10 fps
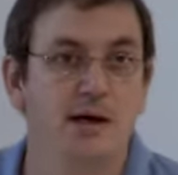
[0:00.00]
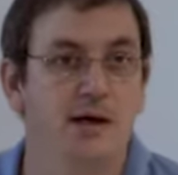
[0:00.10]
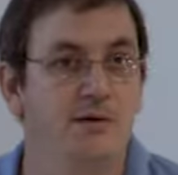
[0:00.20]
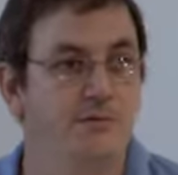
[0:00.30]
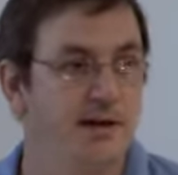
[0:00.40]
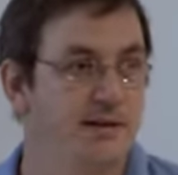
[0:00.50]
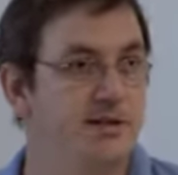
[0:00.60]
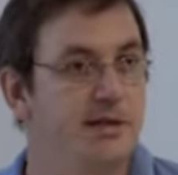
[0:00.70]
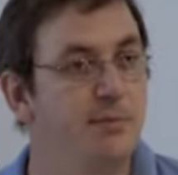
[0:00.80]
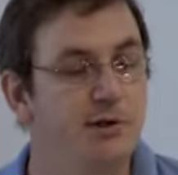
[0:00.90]
affect the
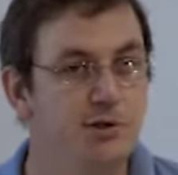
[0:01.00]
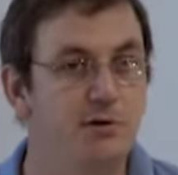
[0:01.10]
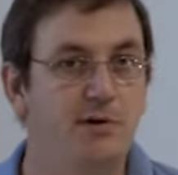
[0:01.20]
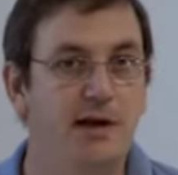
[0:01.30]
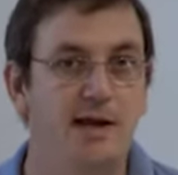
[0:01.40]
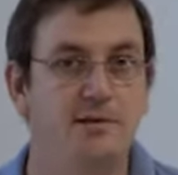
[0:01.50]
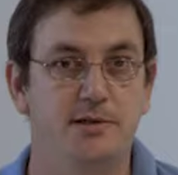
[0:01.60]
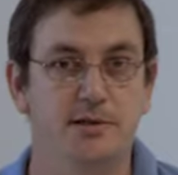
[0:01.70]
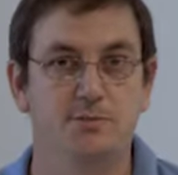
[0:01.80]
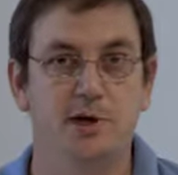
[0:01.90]
symmetry of your
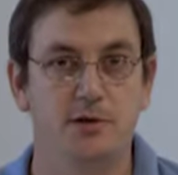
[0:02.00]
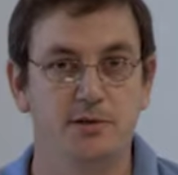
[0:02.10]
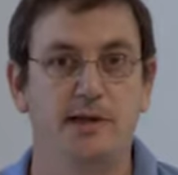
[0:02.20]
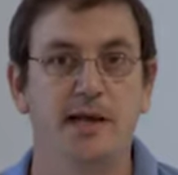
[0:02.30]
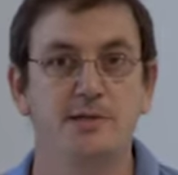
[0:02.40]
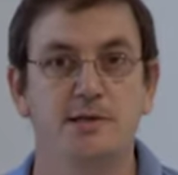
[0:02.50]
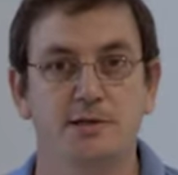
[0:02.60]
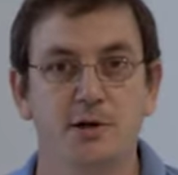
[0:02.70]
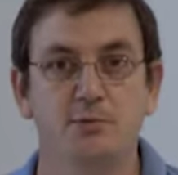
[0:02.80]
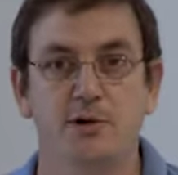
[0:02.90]
lenses. Because the lenses are
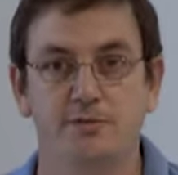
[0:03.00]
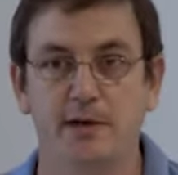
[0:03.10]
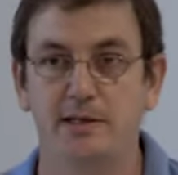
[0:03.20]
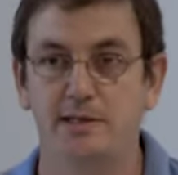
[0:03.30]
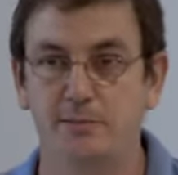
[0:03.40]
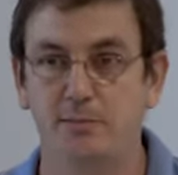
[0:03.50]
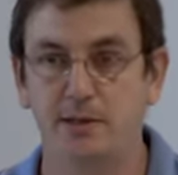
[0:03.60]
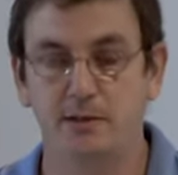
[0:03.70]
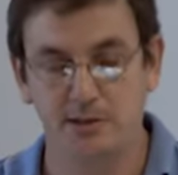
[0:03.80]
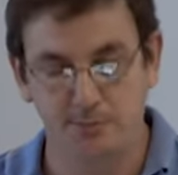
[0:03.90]
not perfectly
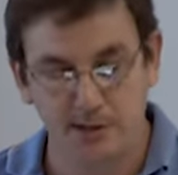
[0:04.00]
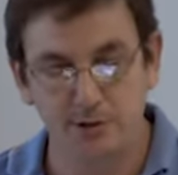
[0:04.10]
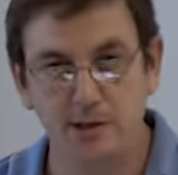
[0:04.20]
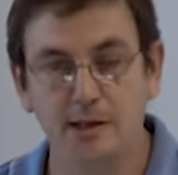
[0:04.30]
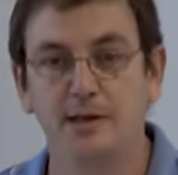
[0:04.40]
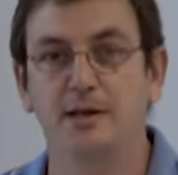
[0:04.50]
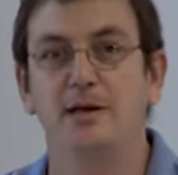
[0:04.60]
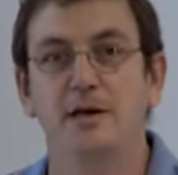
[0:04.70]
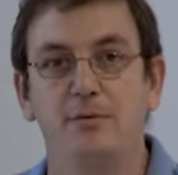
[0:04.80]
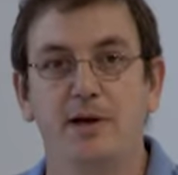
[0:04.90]
symmetric,
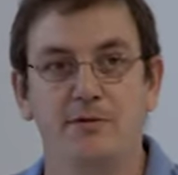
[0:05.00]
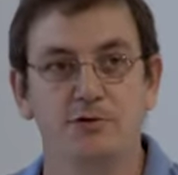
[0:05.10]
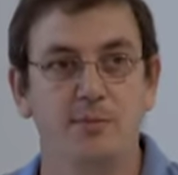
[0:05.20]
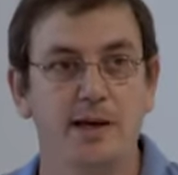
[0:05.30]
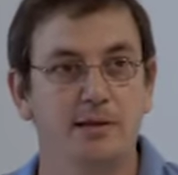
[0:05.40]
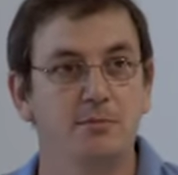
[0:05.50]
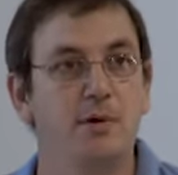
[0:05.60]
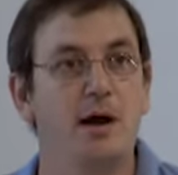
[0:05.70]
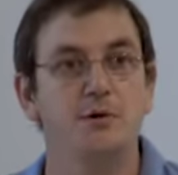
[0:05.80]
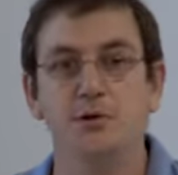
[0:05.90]
we have to make them
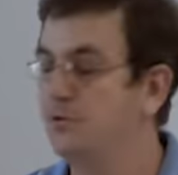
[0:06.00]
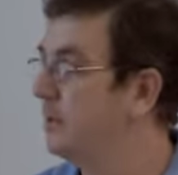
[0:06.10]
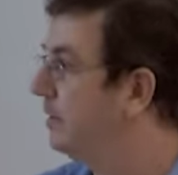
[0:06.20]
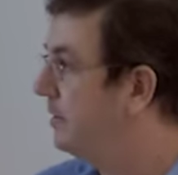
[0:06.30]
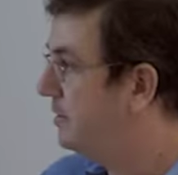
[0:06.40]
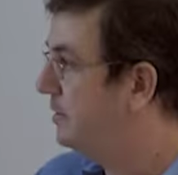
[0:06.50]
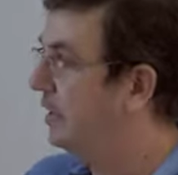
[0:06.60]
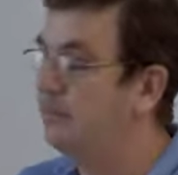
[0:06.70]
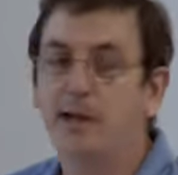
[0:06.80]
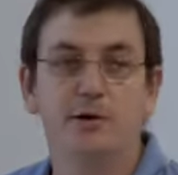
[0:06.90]
round using these
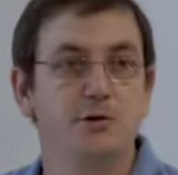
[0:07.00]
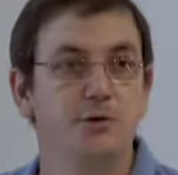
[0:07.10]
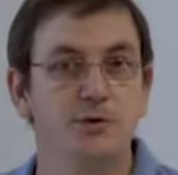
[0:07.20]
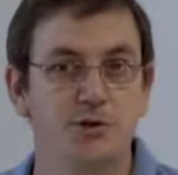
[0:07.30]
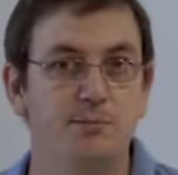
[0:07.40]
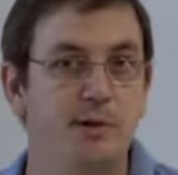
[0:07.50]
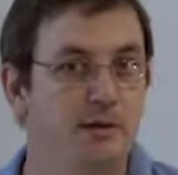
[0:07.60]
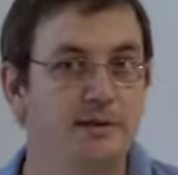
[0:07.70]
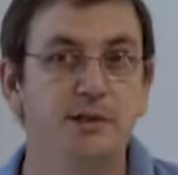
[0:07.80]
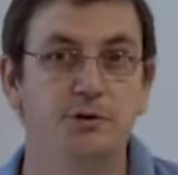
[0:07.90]
stigmators, which are
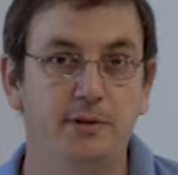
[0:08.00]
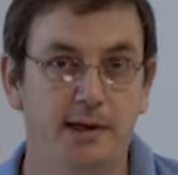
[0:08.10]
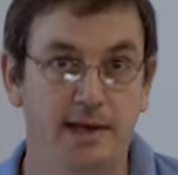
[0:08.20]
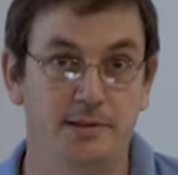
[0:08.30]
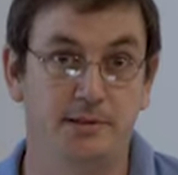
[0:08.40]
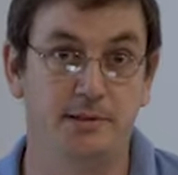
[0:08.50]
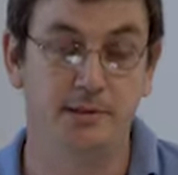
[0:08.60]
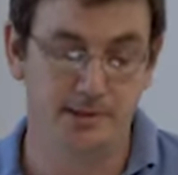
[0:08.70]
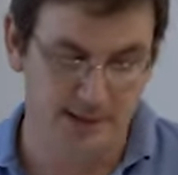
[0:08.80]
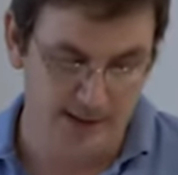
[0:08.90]
built into the
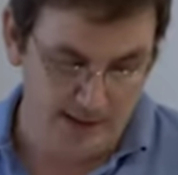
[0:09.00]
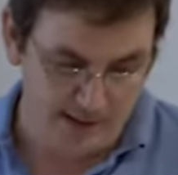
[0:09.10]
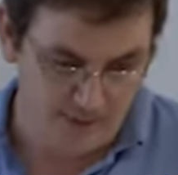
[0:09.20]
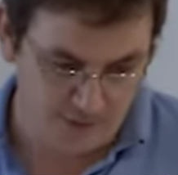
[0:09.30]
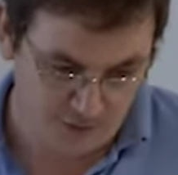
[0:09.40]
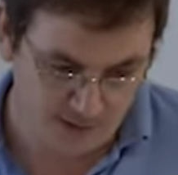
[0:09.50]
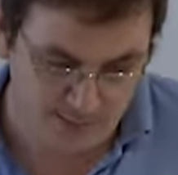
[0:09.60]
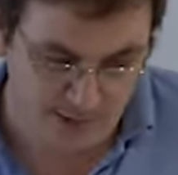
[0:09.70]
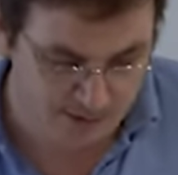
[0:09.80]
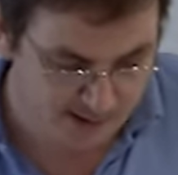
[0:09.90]
lenses. We'll talk
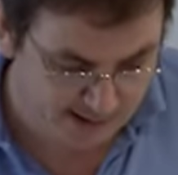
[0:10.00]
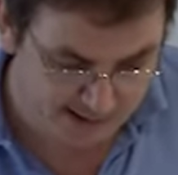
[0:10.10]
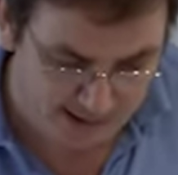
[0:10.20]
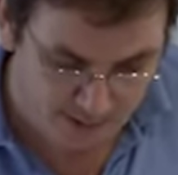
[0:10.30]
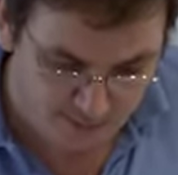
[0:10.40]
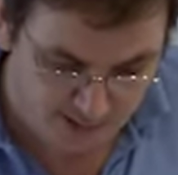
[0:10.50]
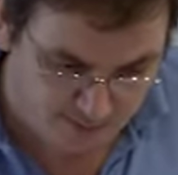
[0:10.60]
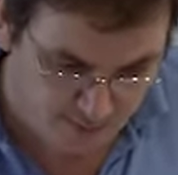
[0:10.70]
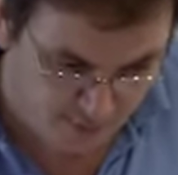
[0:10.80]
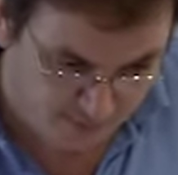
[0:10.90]
about that a little bit
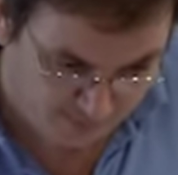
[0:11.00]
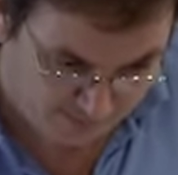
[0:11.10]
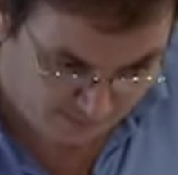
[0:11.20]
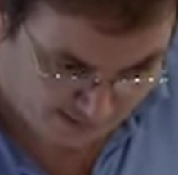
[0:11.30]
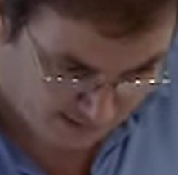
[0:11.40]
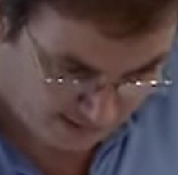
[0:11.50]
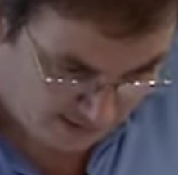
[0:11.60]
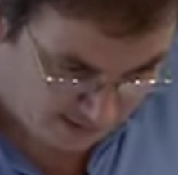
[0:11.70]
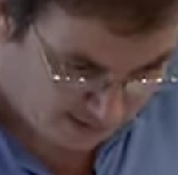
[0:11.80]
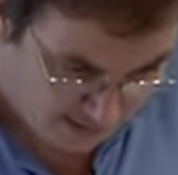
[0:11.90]
more.
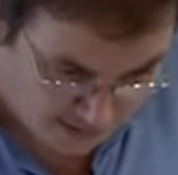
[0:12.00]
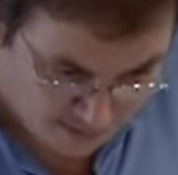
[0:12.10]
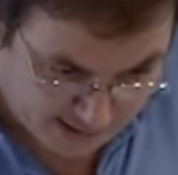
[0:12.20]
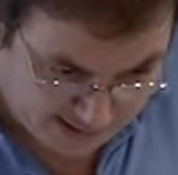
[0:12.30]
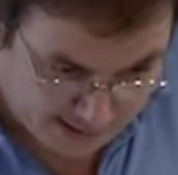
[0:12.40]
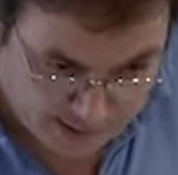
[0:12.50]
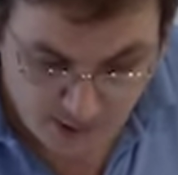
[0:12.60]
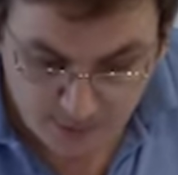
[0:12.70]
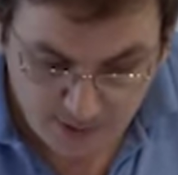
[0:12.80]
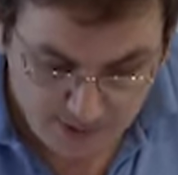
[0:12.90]
Right,
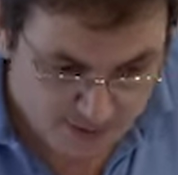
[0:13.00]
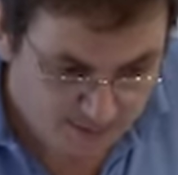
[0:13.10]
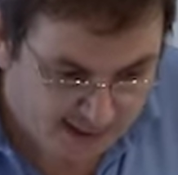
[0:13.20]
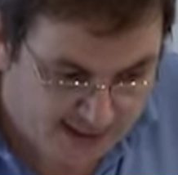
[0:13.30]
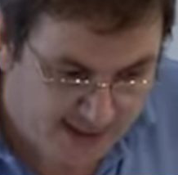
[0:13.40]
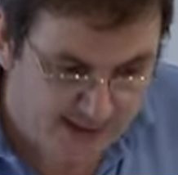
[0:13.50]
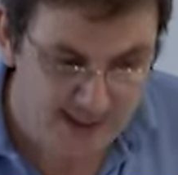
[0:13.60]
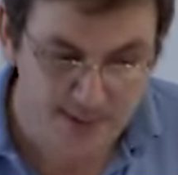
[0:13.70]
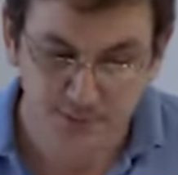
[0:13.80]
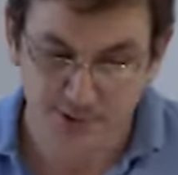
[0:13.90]
so the basic
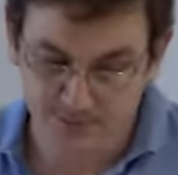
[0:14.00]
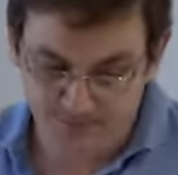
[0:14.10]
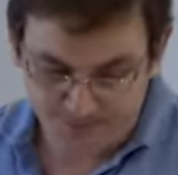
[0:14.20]
steps,